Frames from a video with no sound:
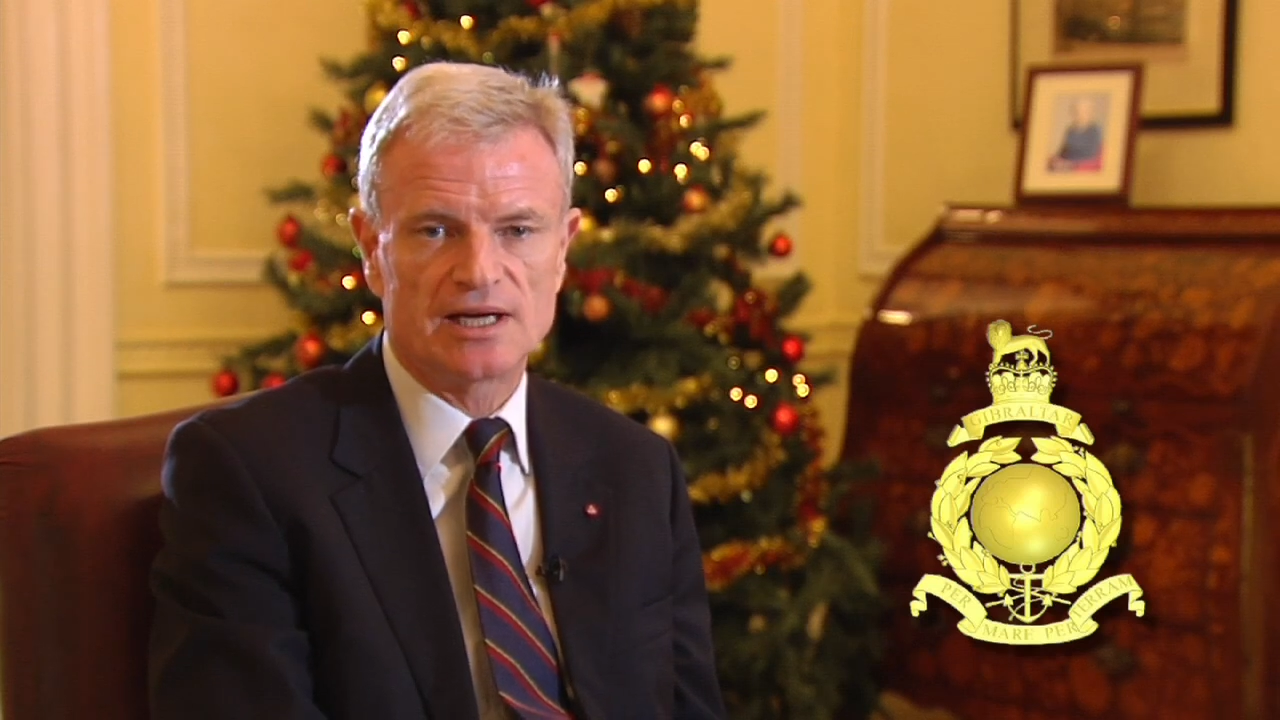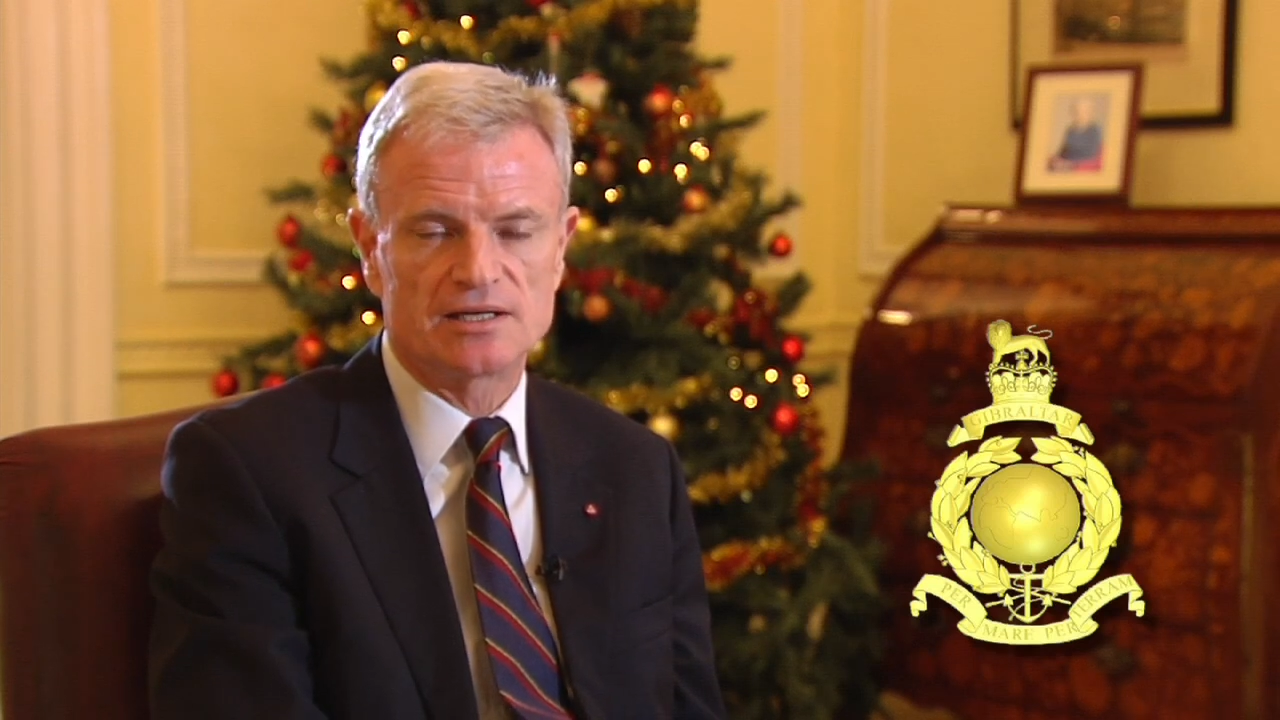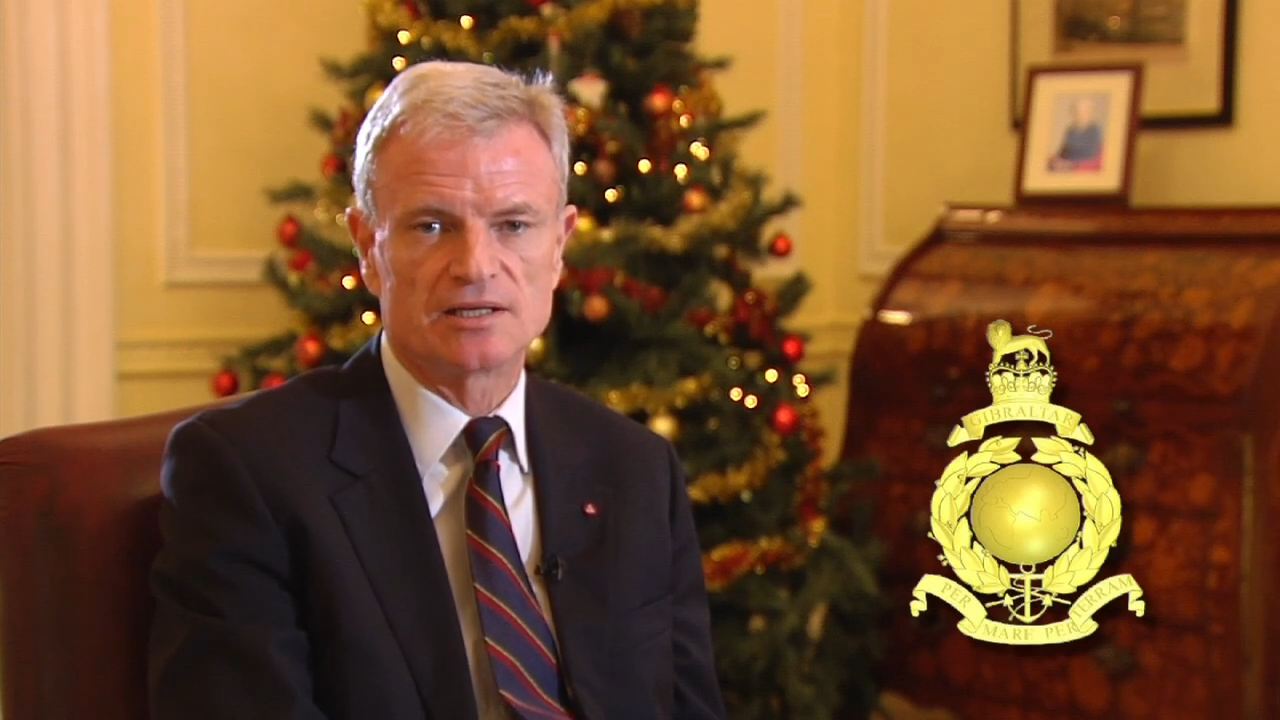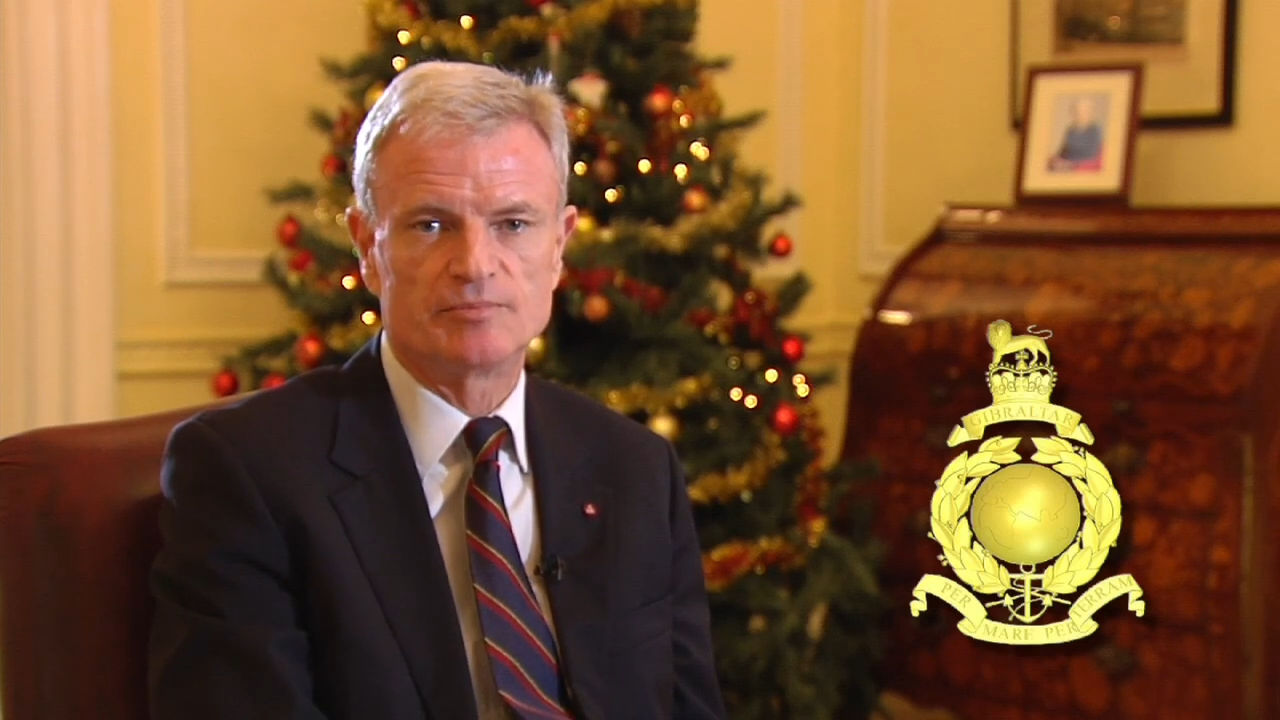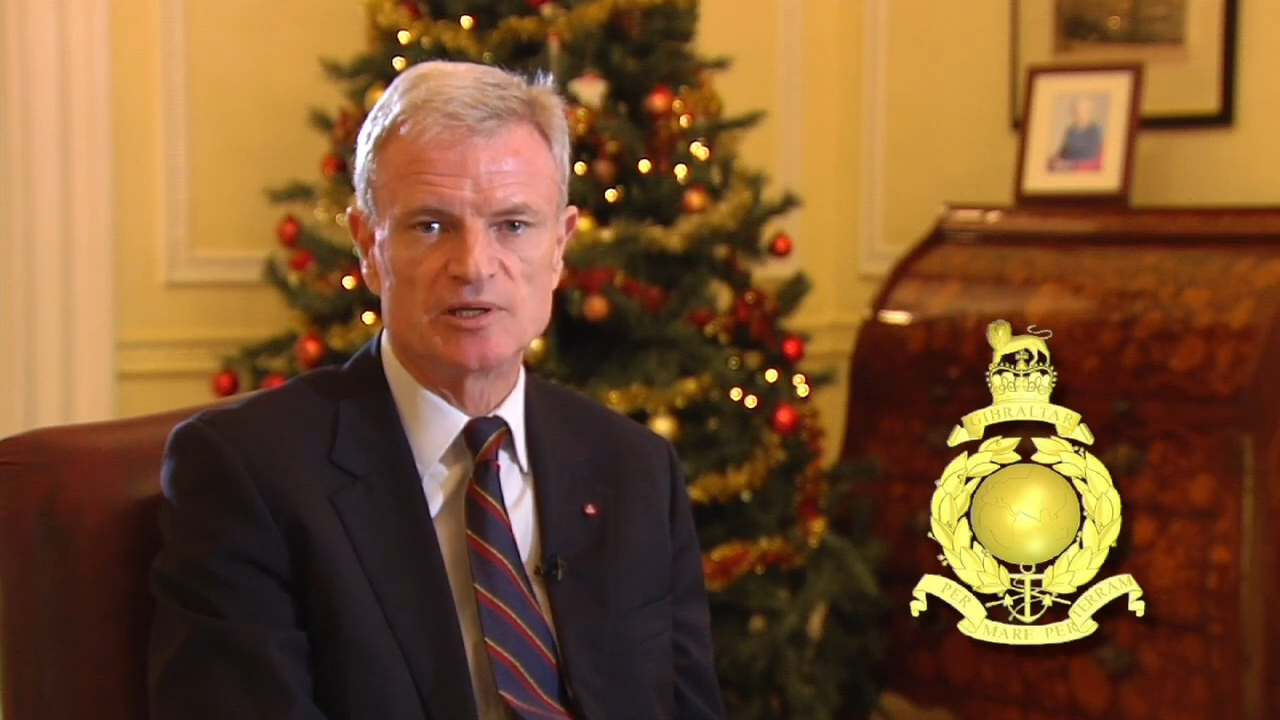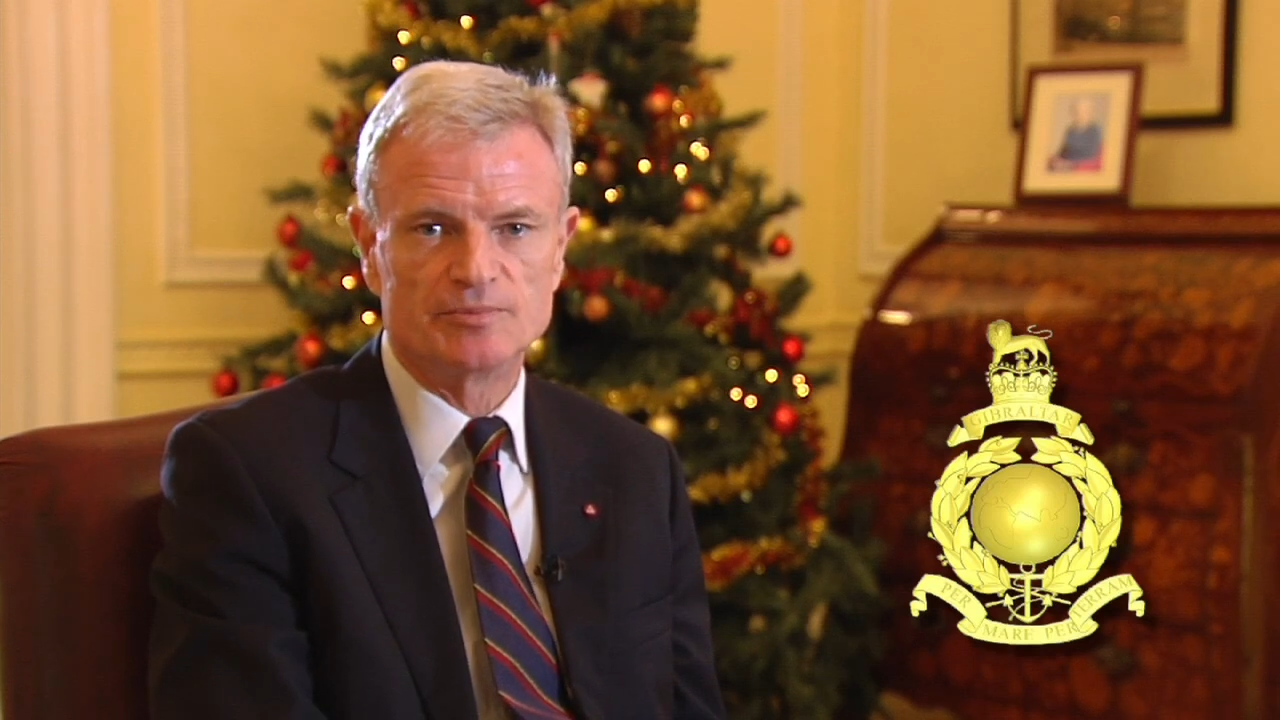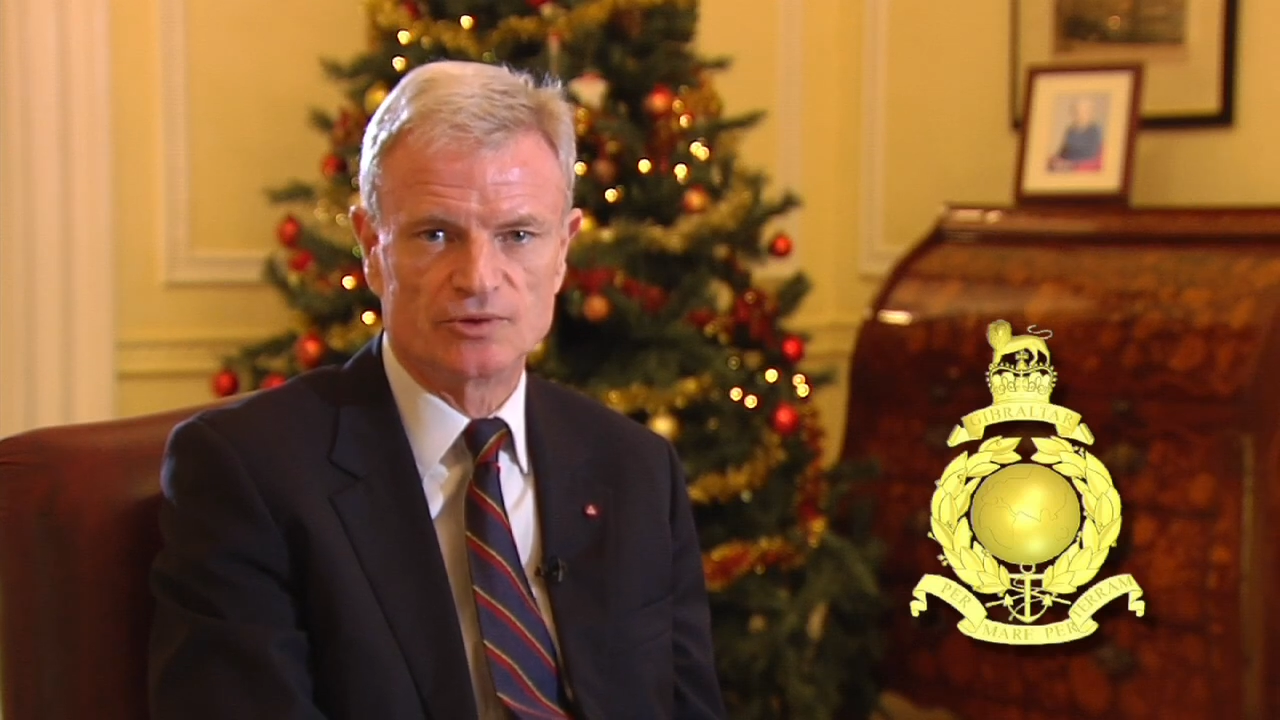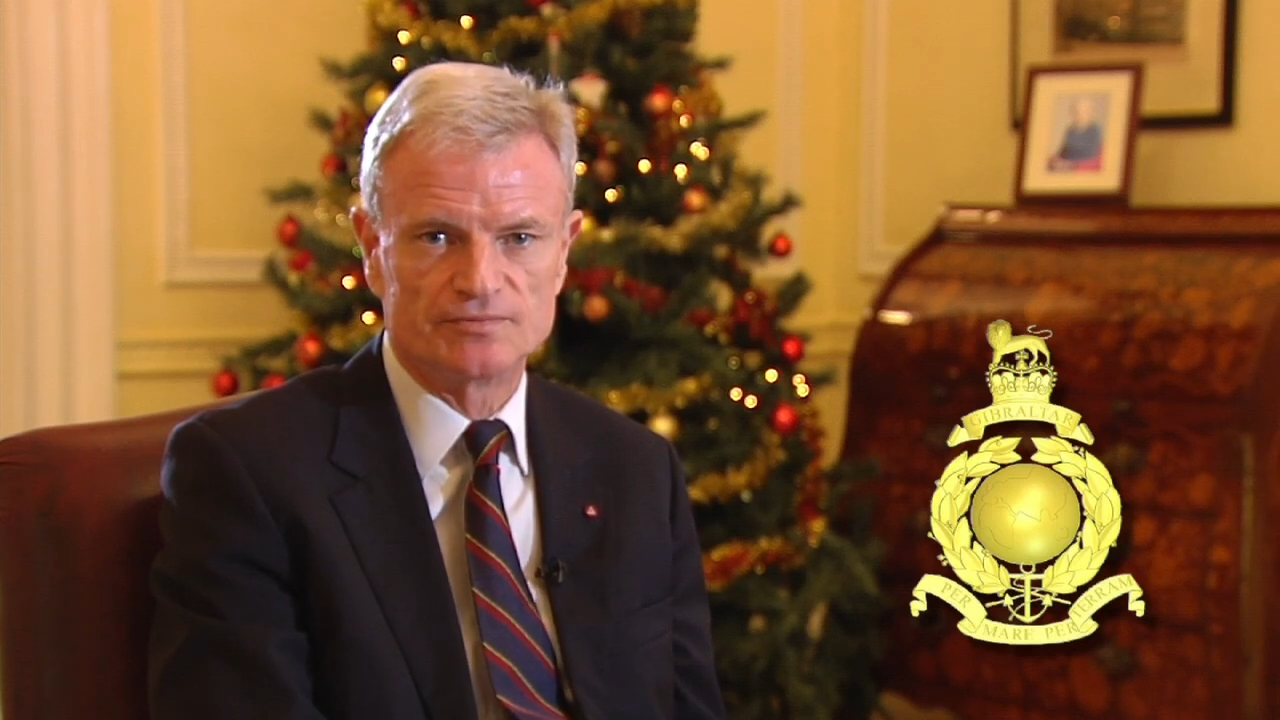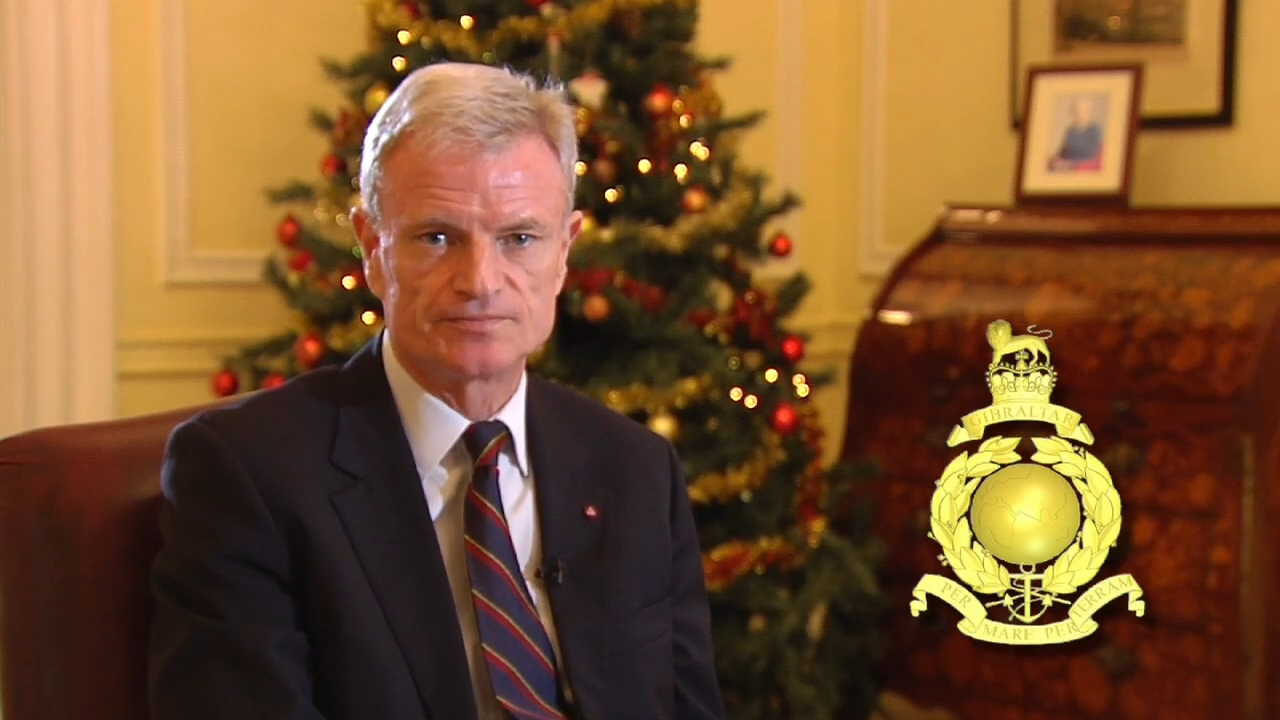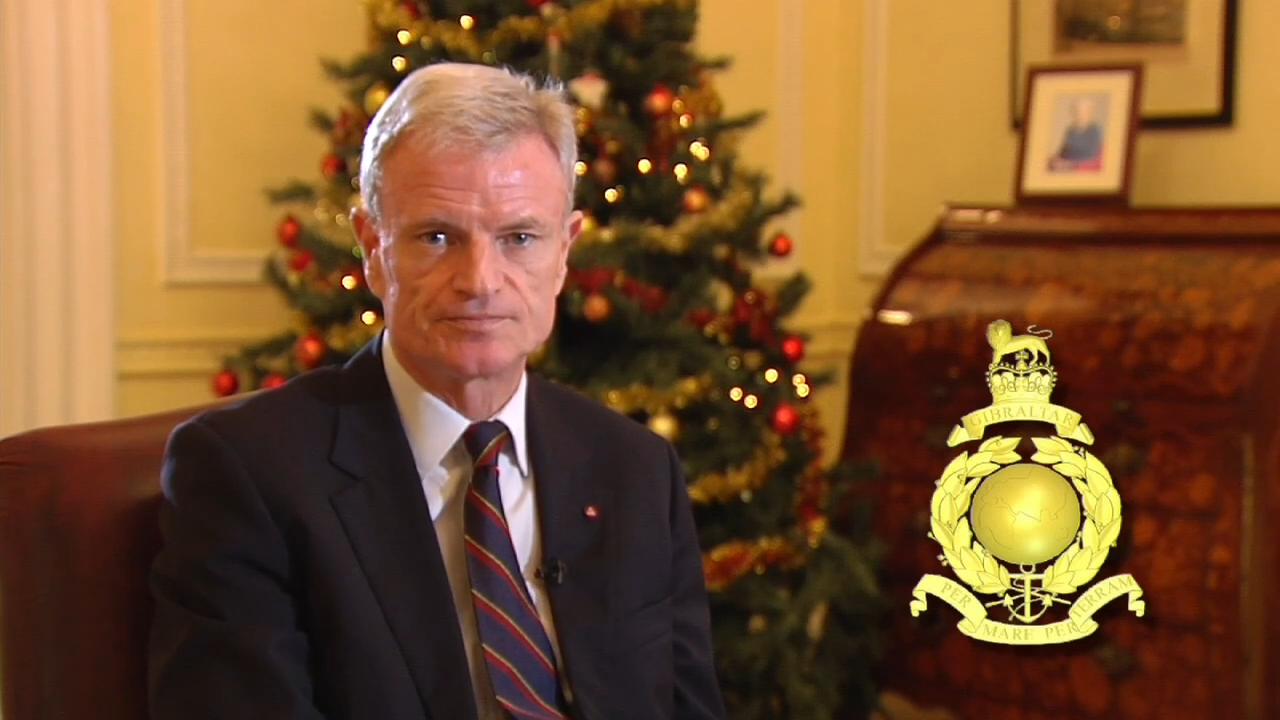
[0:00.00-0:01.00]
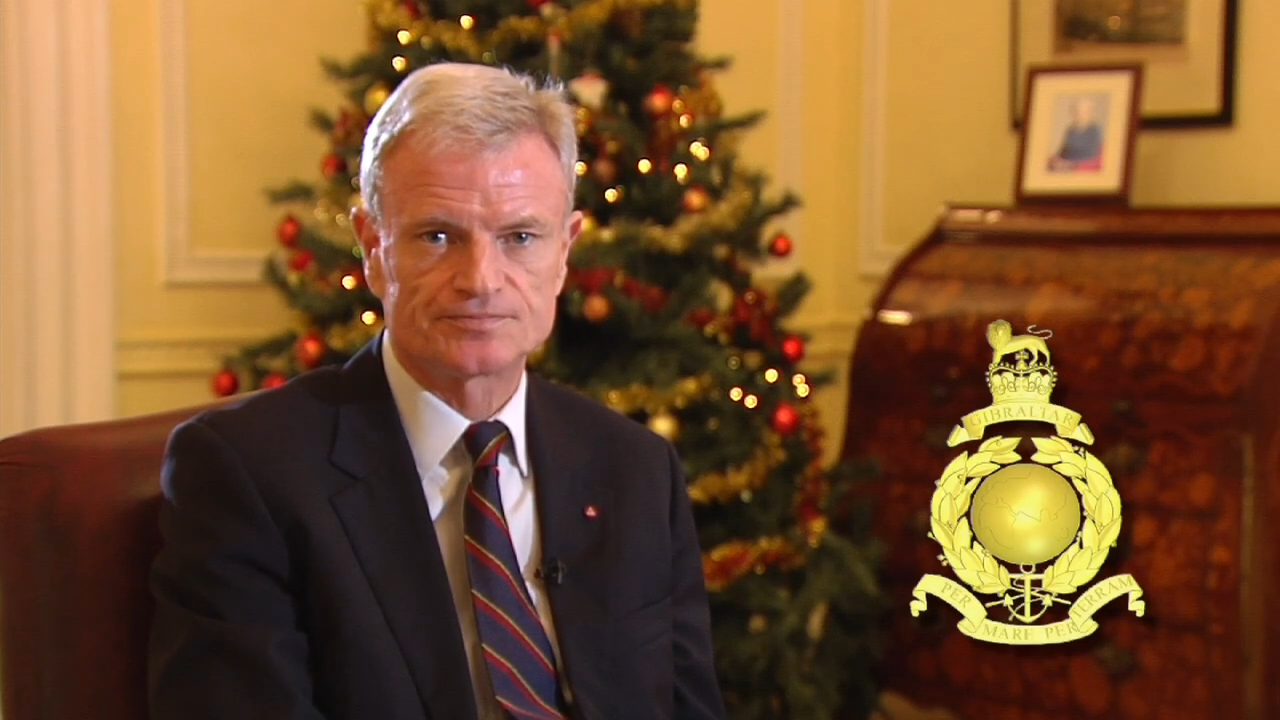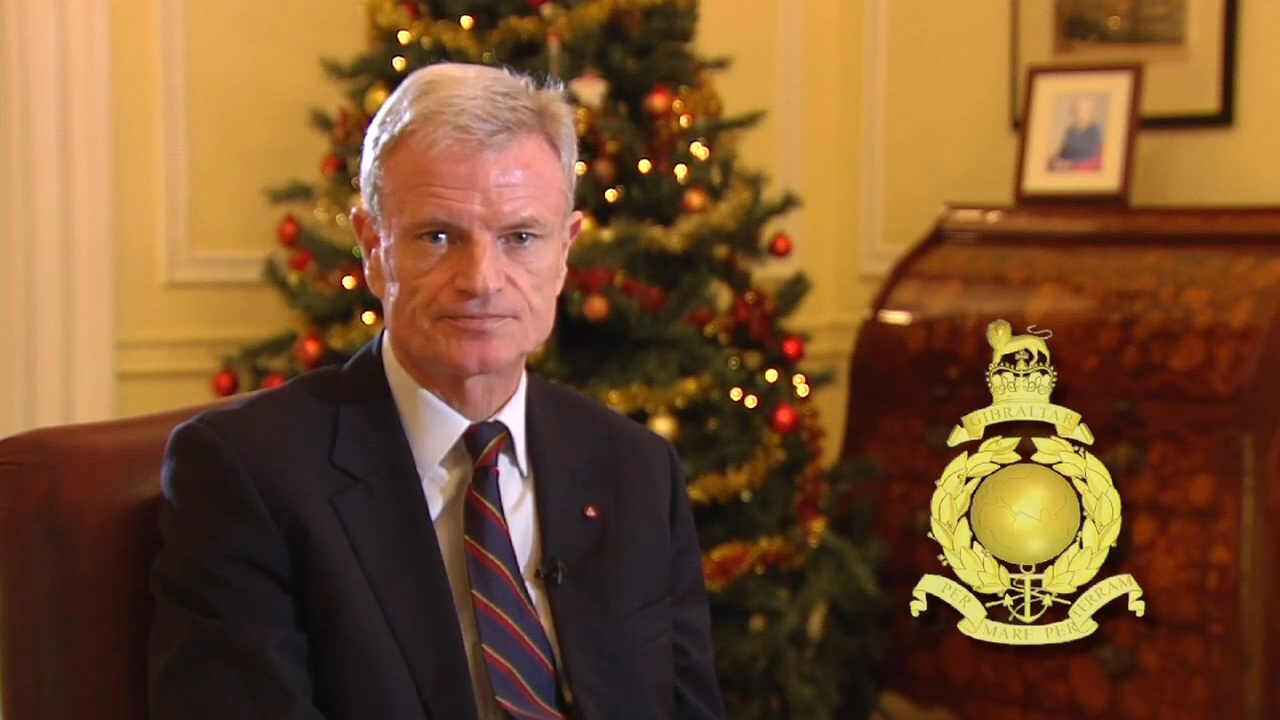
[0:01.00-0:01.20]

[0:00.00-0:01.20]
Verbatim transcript: and her people.